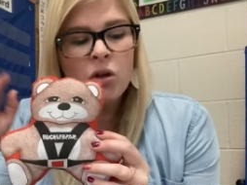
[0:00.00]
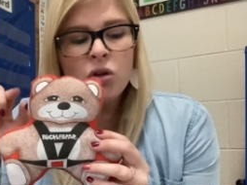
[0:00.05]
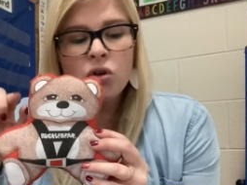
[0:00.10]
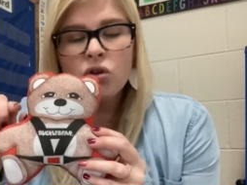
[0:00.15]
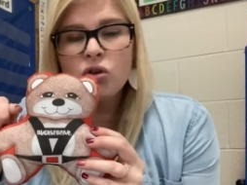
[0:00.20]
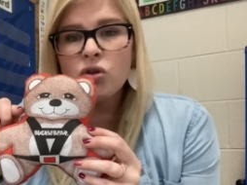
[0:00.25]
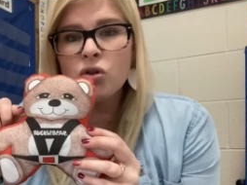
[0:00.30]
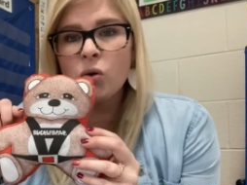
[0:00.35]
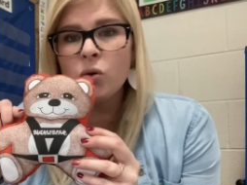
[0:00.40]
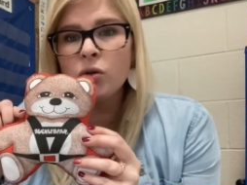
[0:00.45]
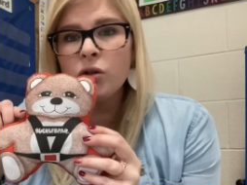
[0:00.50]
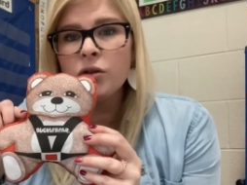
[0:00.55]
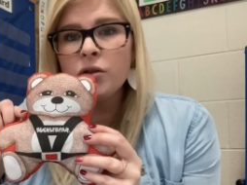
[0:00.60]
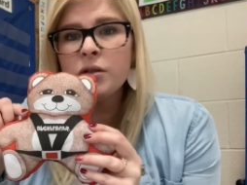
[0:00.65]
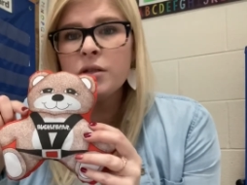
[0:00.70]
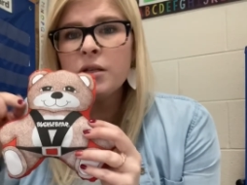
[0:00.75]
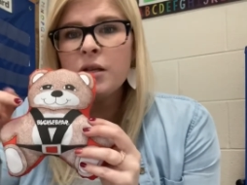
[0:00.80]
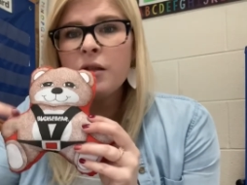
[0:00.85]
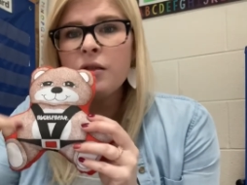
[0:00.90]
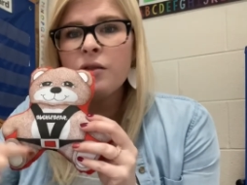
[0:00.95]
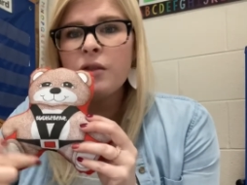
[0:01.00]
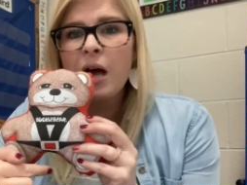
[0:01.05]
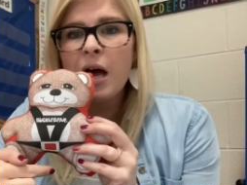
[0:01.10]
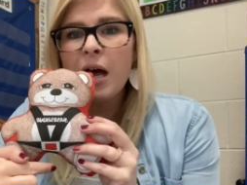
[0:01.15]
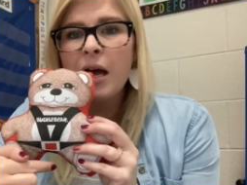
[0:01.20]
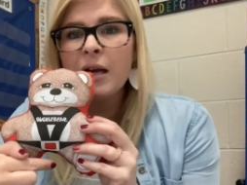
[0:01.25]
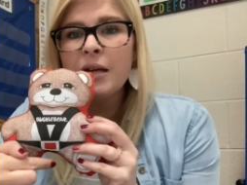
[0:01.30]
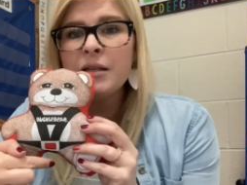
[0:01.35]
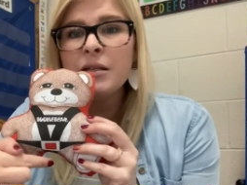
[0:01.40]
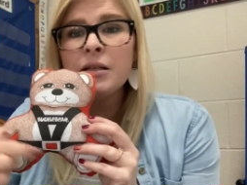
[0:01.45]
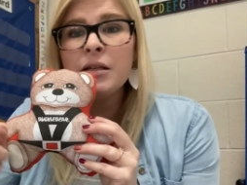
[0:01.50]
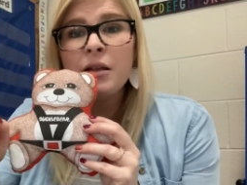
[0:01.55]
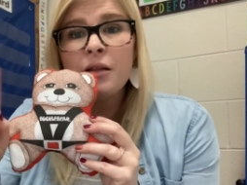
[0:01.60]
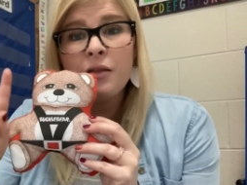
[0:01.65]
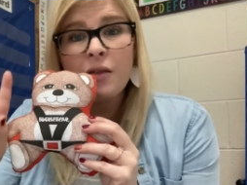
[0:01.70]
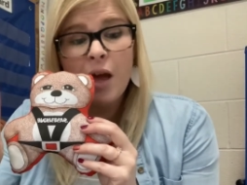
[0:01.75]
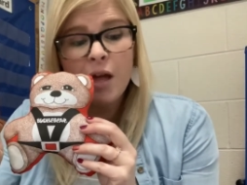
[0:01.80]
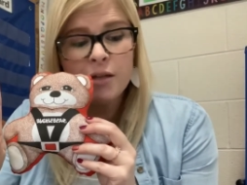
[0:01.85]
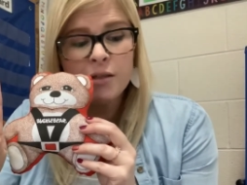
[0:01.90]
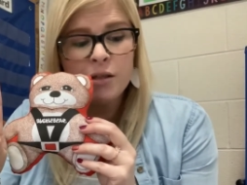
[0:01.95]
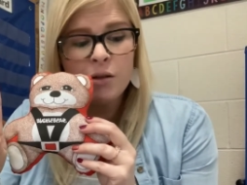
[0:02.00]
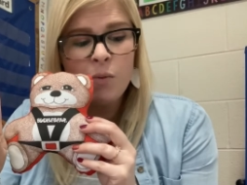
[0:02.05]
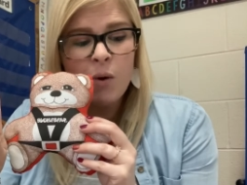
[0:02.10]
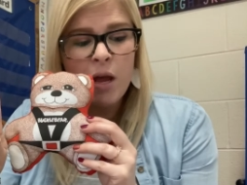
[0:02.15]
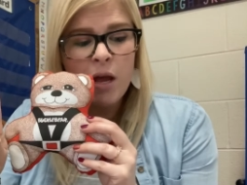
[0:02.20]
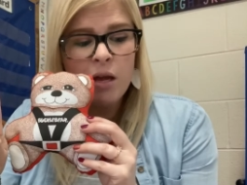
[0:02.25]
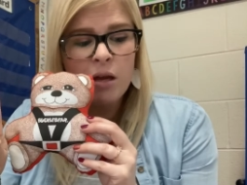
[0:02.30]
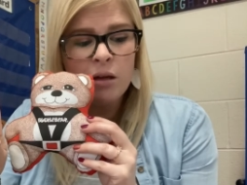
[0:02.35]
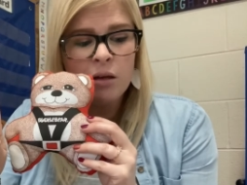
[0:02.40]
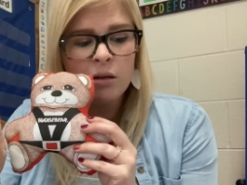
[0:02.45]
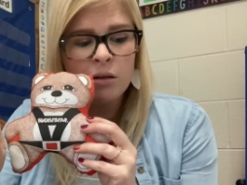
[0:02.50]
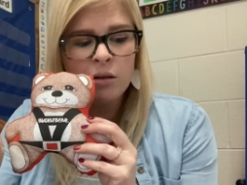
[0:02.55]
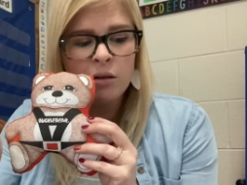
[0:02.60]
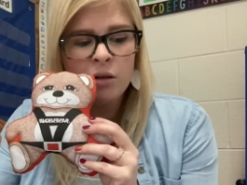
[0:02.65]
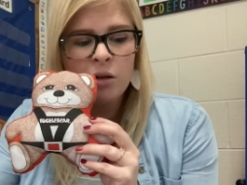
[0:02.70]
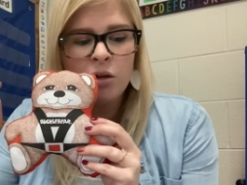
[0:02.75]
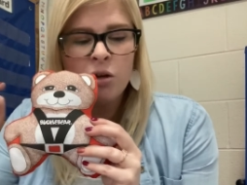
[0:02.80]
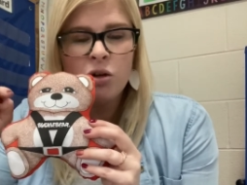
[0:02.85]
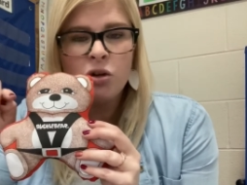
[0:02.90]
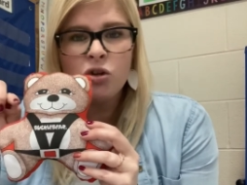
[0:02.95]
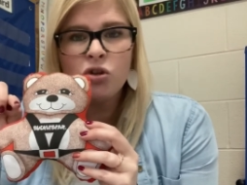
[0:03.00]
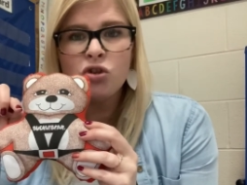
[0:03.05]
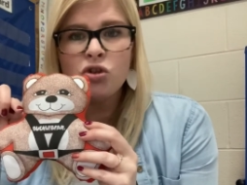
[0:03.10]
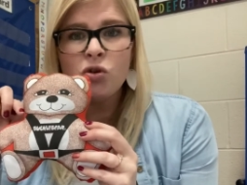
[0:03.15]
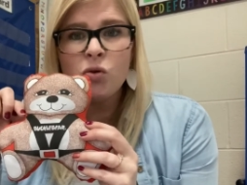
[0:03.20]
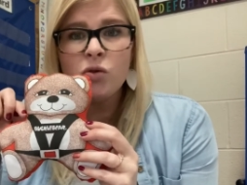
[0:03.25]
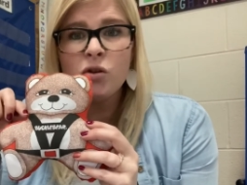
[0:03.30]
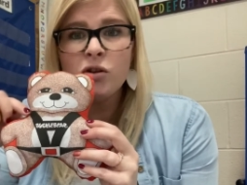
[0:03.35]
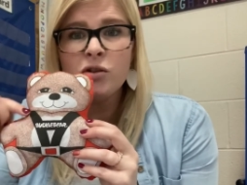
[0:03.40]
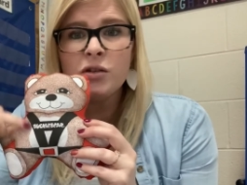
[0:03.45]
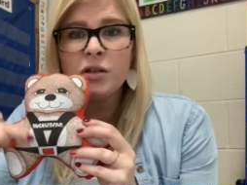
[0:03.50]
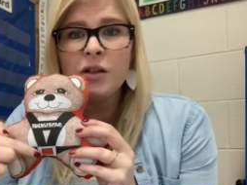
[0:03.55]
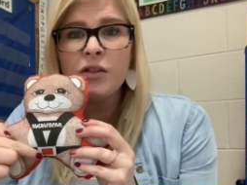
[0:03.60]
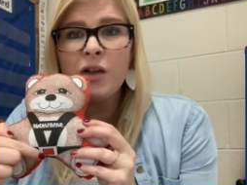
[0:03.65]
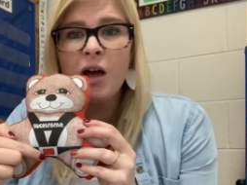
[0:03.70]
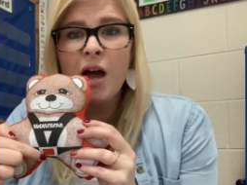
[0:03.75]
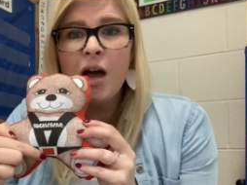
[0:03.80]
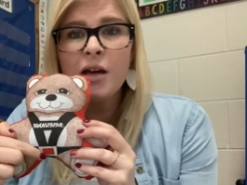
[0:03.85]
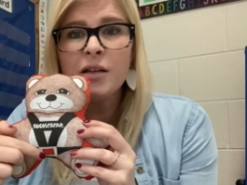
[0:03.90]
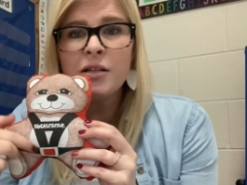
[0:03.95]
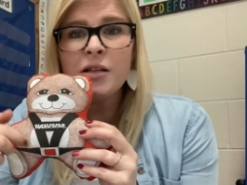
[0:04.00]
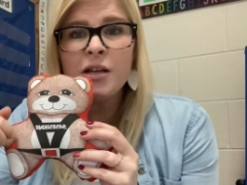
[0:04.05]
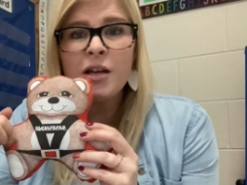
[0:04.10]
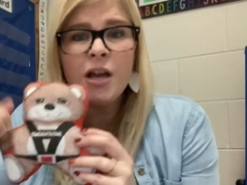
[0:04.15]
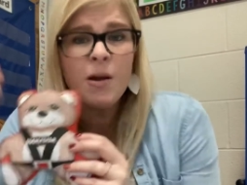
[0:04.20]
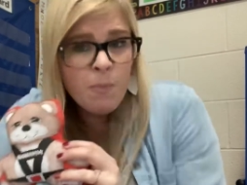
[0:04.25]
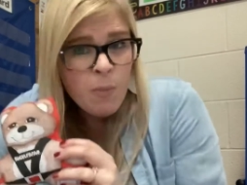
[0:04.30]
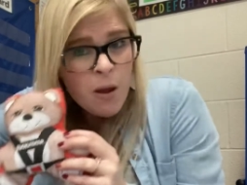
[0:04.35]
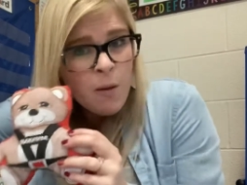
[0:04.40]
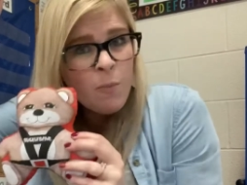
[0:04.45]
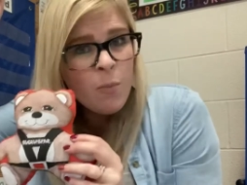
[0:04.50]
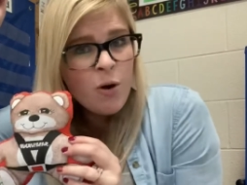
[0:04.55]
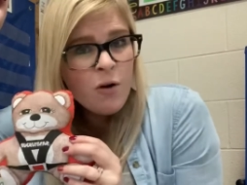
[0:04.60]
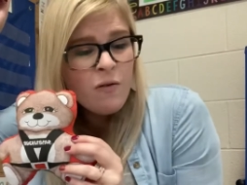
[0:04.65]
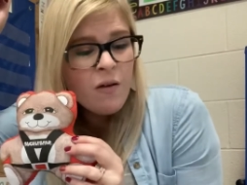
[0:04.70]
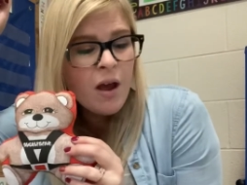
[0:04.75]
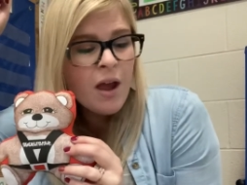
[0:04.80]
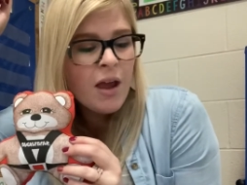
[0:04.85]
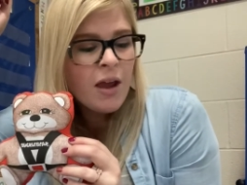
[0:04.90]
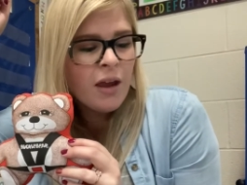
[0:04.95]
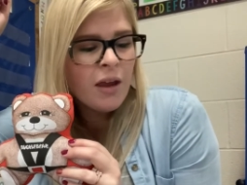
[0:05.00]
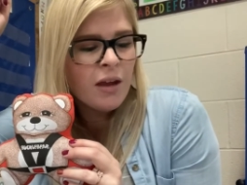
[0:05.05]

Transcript: Shoulders to thighs, that's the way. Shoulders to thighs, hip hip hooray.